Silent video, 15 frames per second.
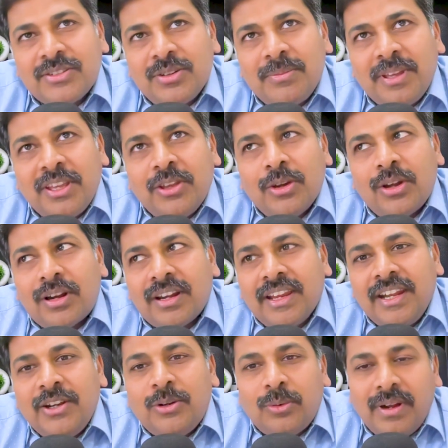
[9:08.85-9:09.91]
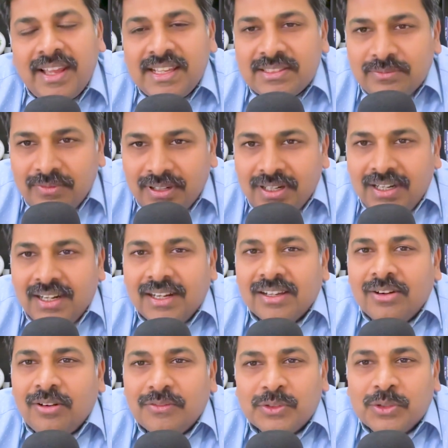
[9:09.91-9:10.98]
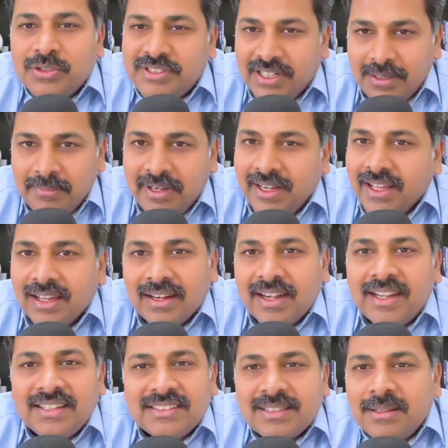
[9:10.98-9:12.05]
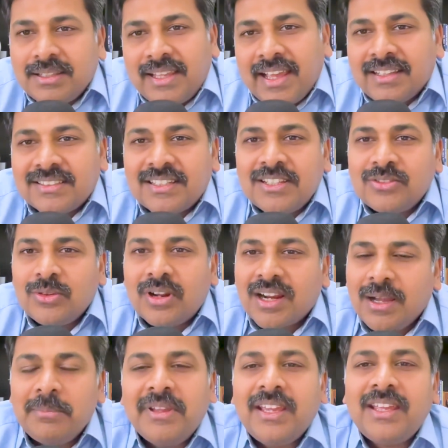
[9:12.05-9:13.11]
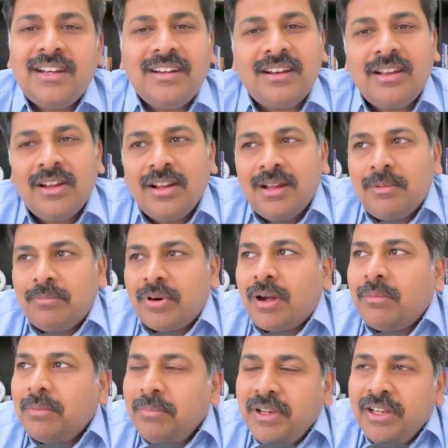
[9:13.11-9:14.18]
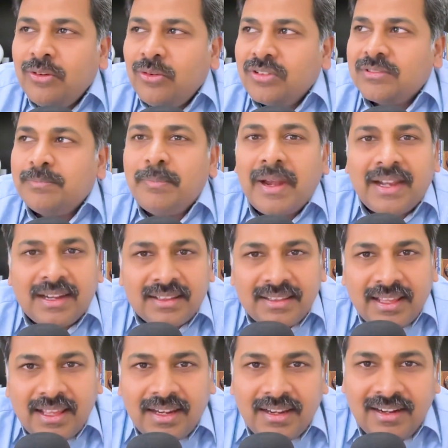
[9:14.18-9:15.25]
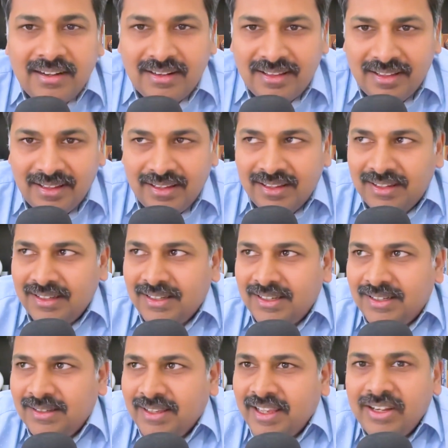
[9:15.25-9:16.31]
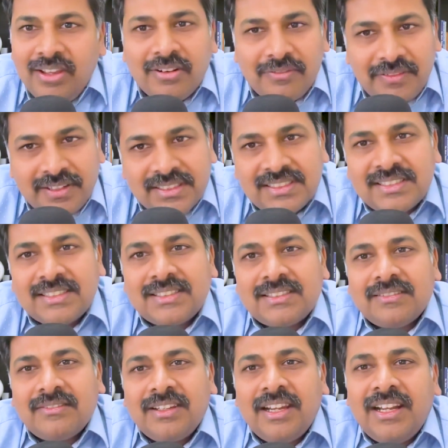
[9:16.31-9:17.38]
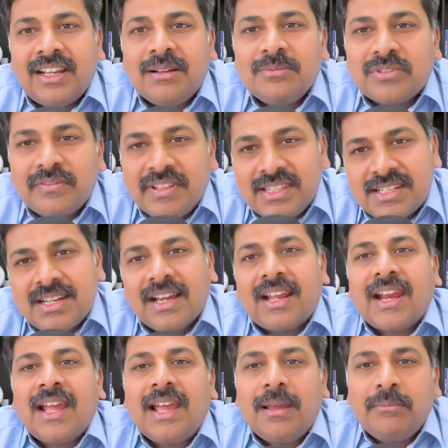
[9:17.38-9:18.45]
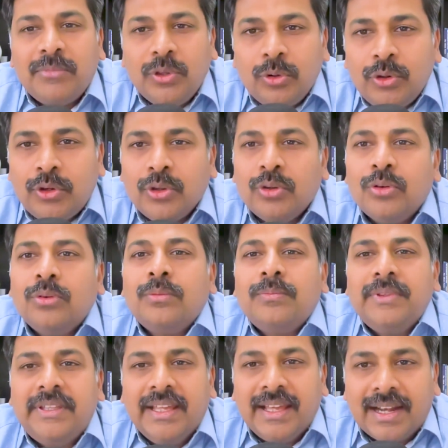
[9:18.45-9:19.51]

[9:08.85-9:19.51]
Assuming you are in today's world of social media, right? So youngsters who are coming in probably knows better than any of us in terms of Instagram, YouTube.